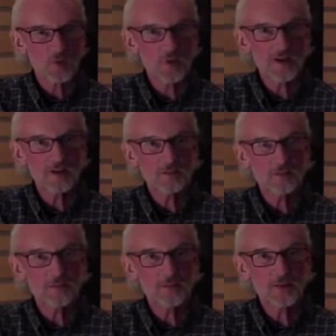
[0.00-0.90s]
Well,
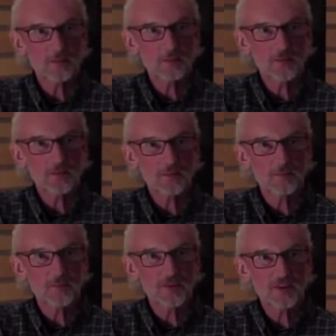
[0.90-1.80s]
but the
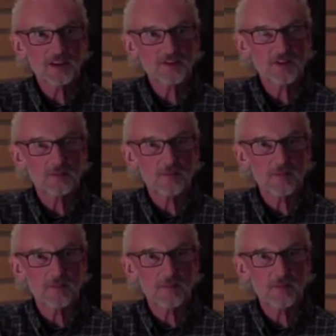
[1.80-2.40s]
thing is that